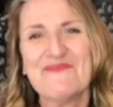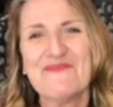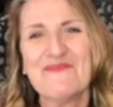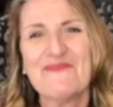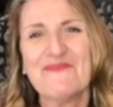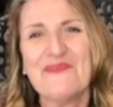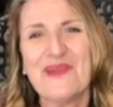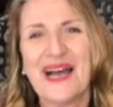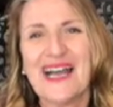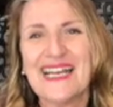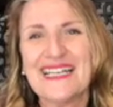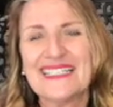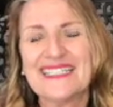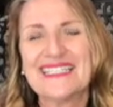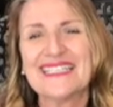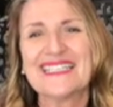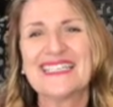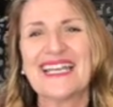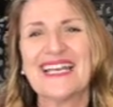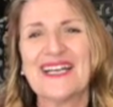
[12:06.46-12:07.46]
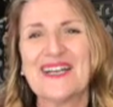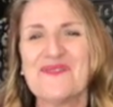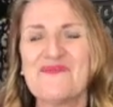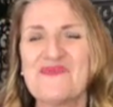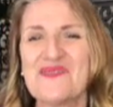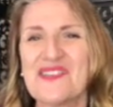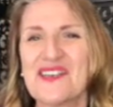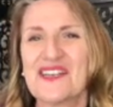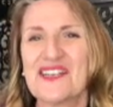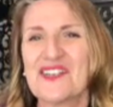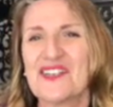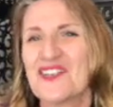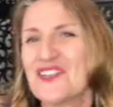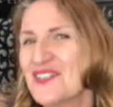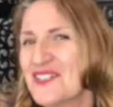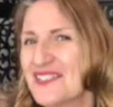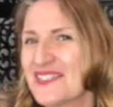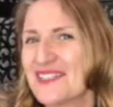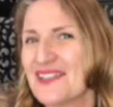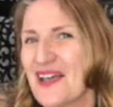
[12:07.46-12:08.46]
But the
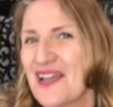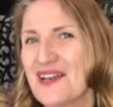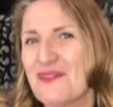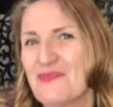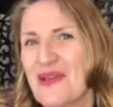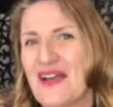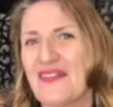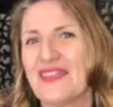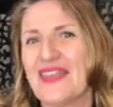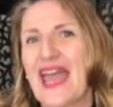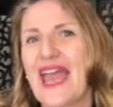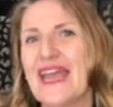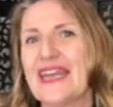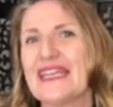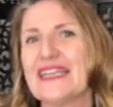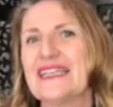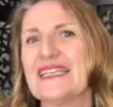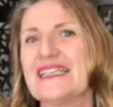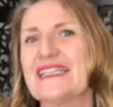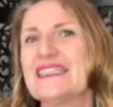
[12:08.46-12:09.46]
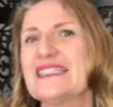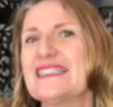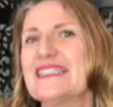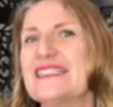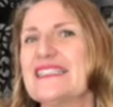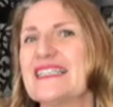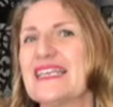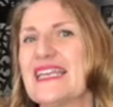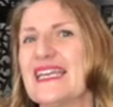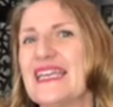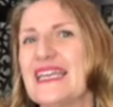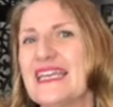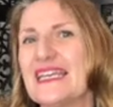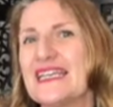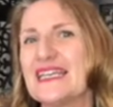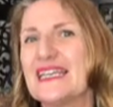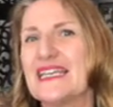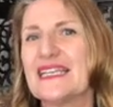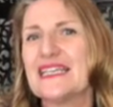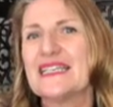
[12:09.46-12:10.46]
good side about that is it
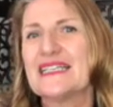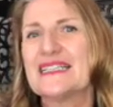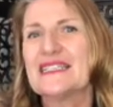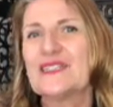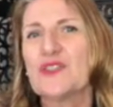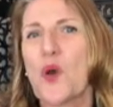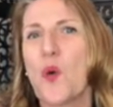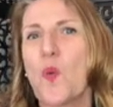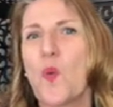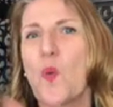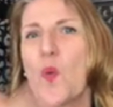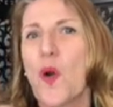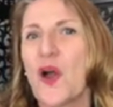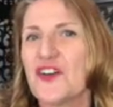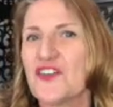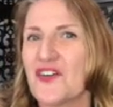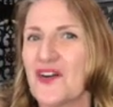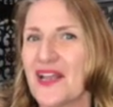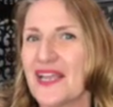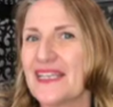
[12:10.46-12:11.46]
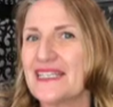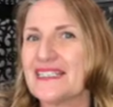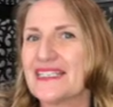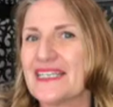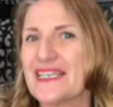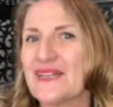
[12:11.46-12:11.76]
is one grade